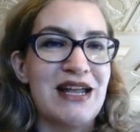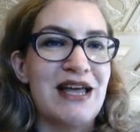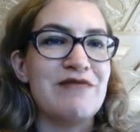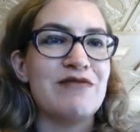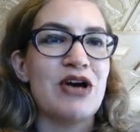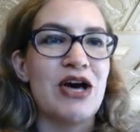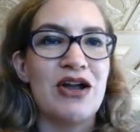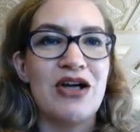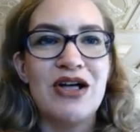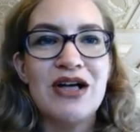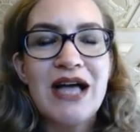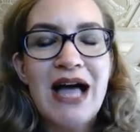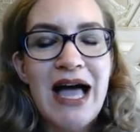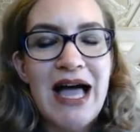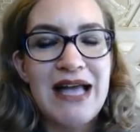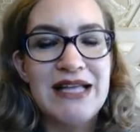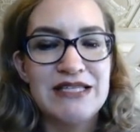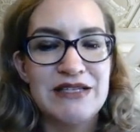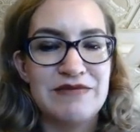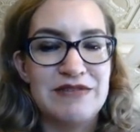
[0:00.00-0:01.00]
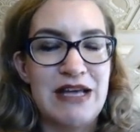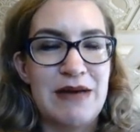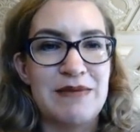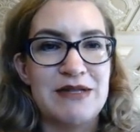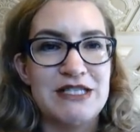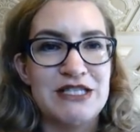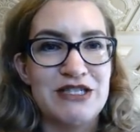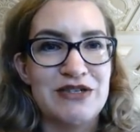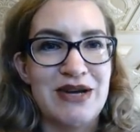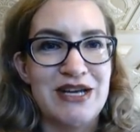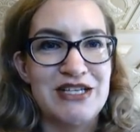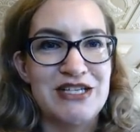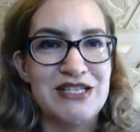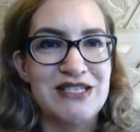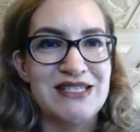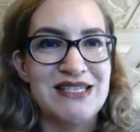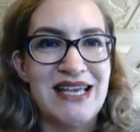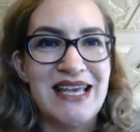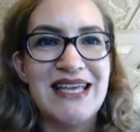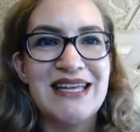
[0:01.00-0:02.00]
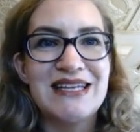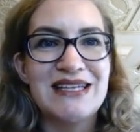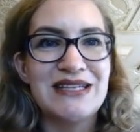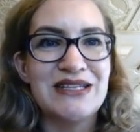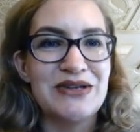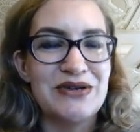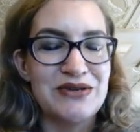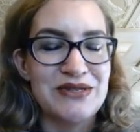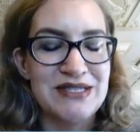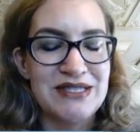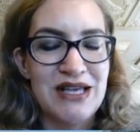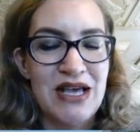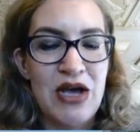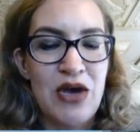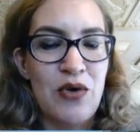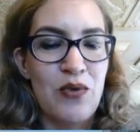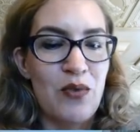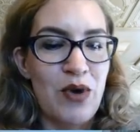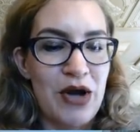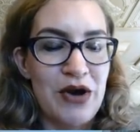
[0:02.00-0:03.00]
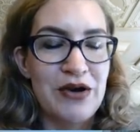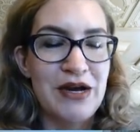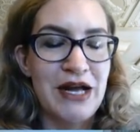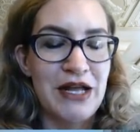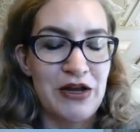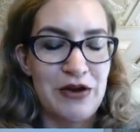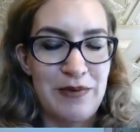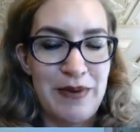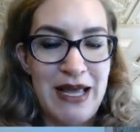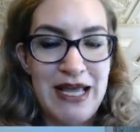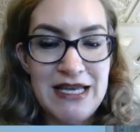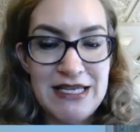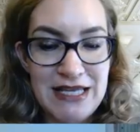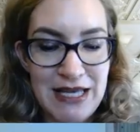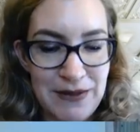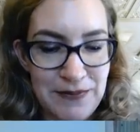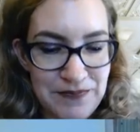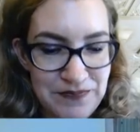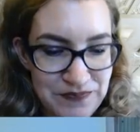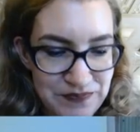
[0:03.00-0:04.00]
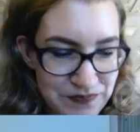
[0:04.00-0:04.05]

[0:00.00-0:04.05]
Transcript: I've got all kinds of demonstrations in loose watercolor painting.